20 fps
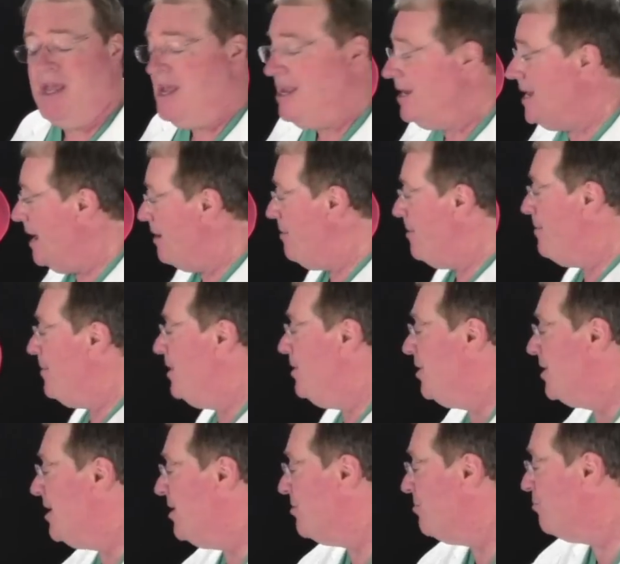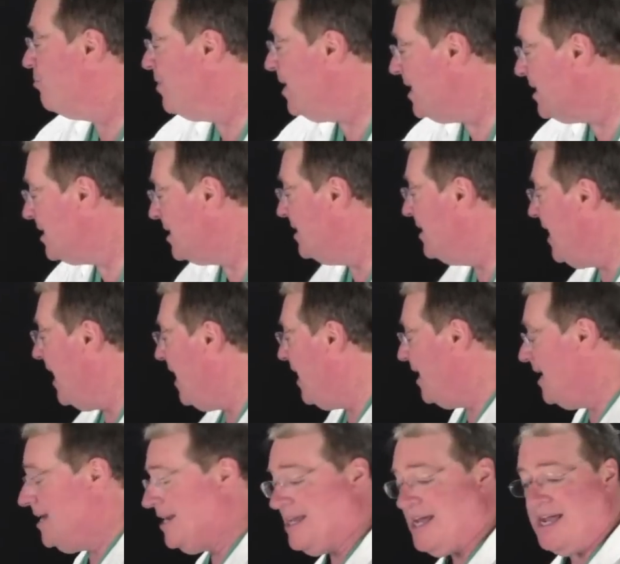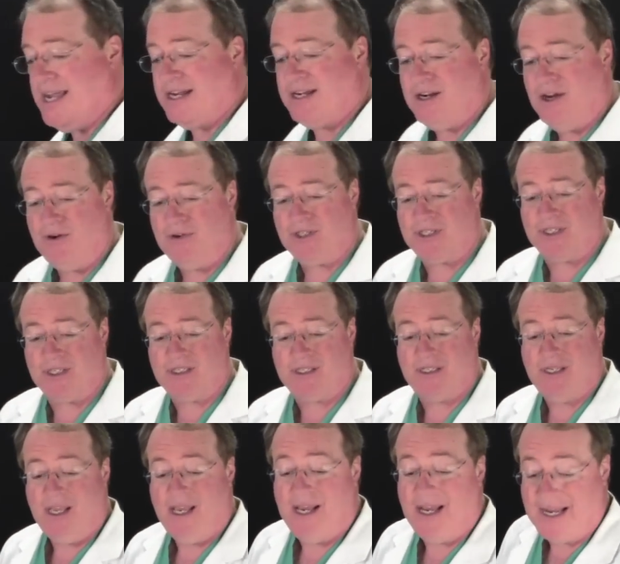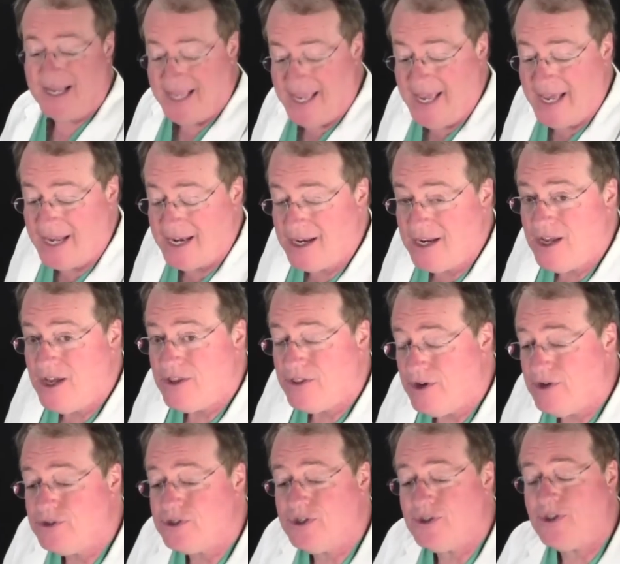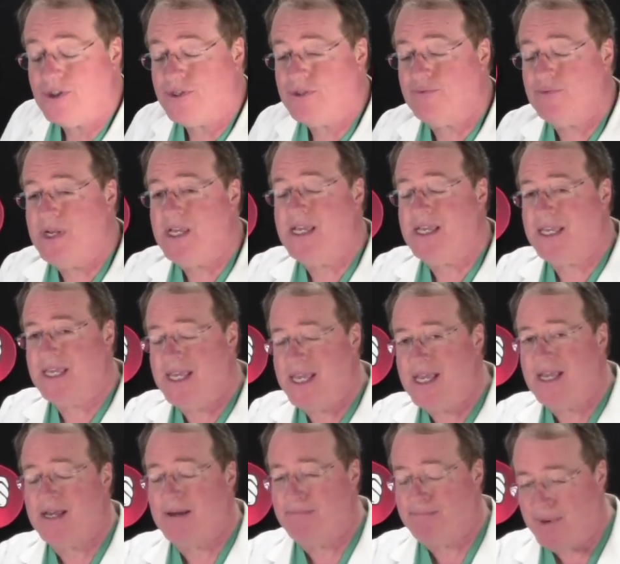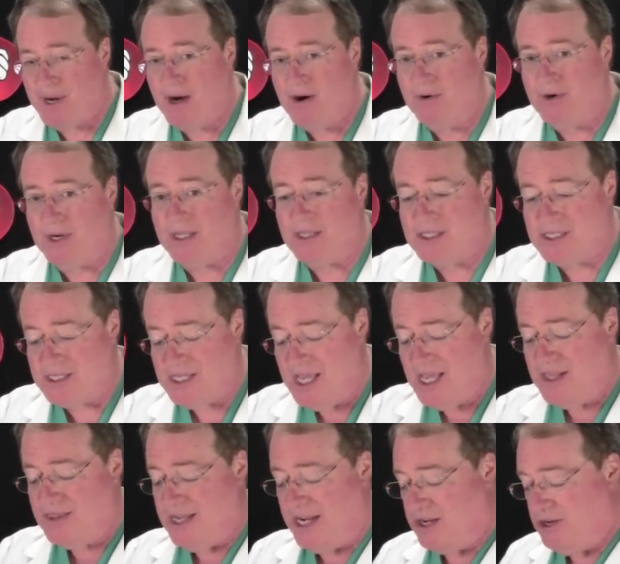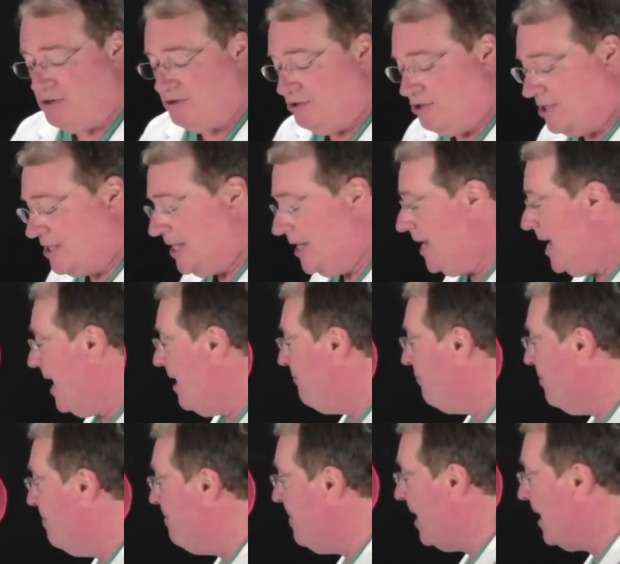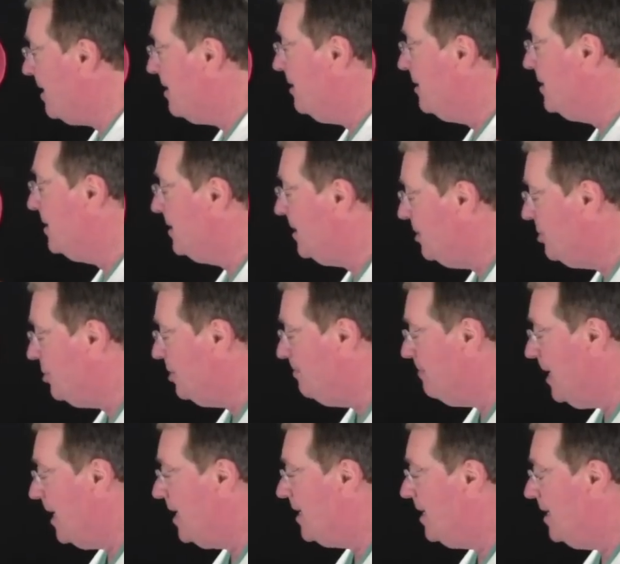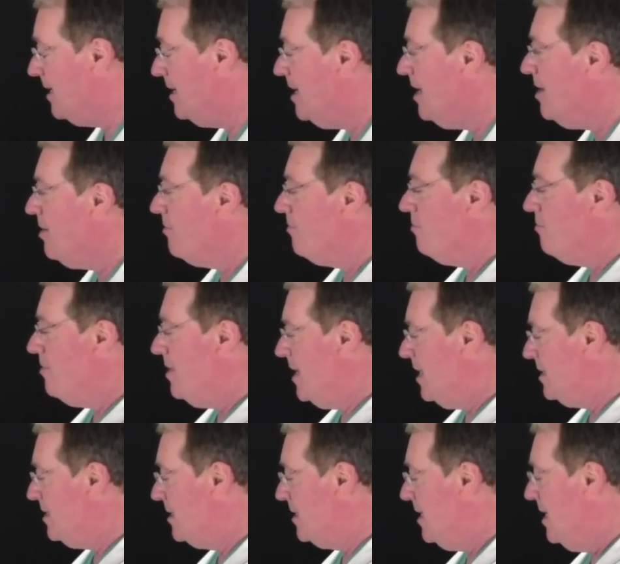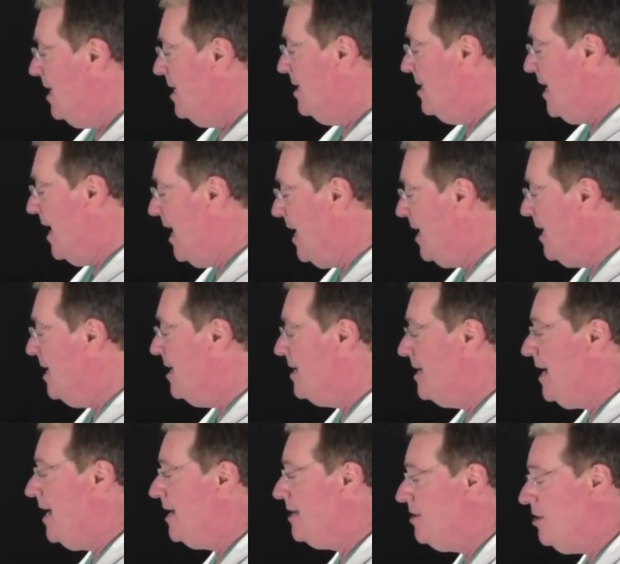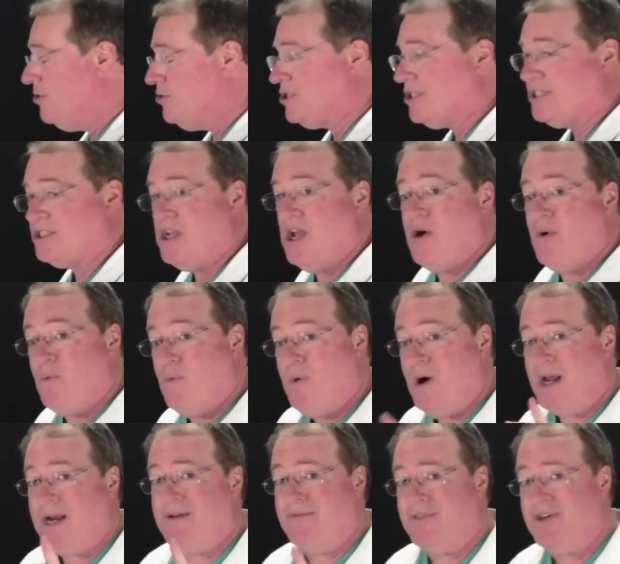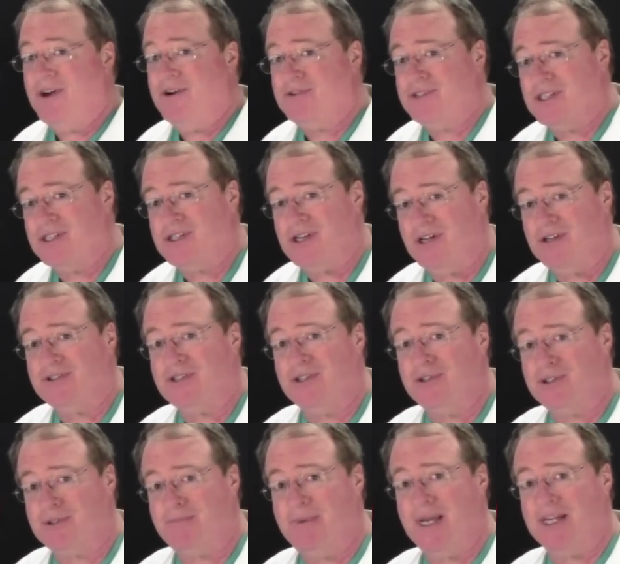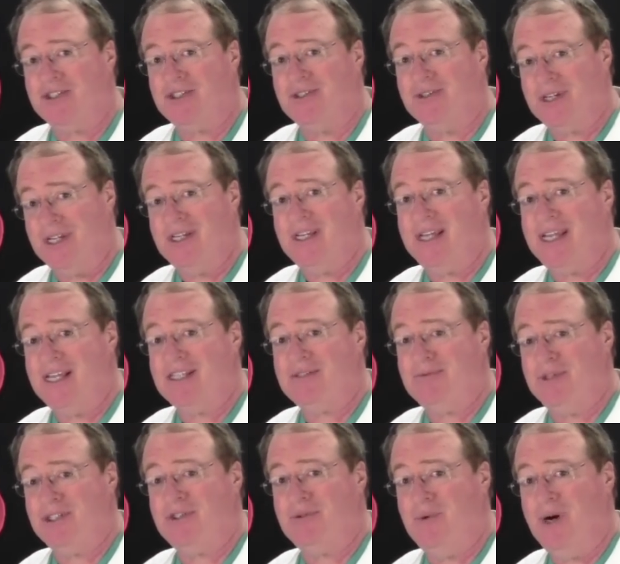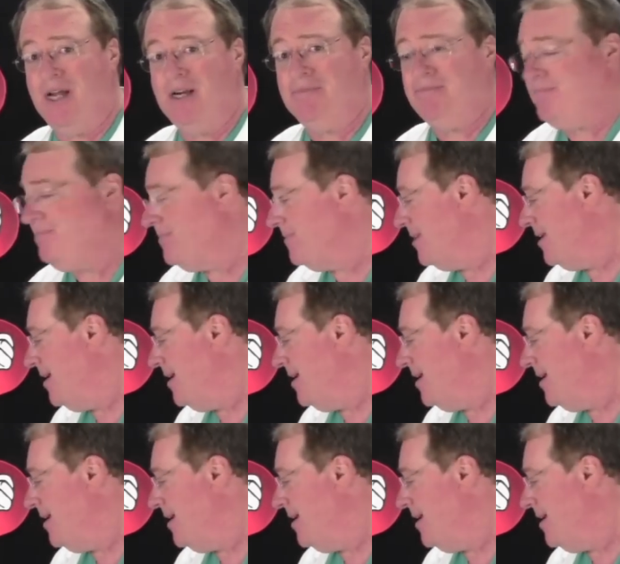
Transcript: Now, when we look at risk, data, and diagnosis, again, those are the three key components that you're looking at for medical decision making: risk, data, and diagnosis. One of those is also special. Can you guess which one?